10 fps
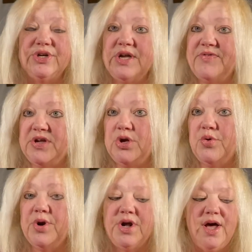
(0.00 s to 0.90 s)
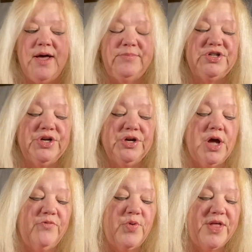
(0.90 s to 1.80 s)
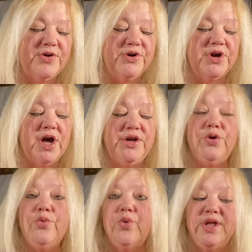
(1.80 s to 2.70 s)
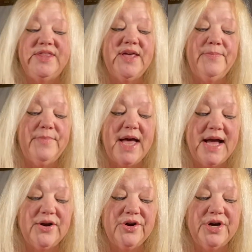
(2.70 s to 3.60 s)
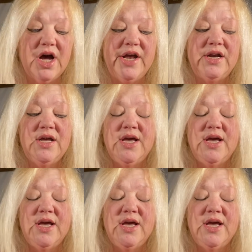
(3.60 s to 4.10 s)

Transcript: giving you an option of whether or not you want them back or not.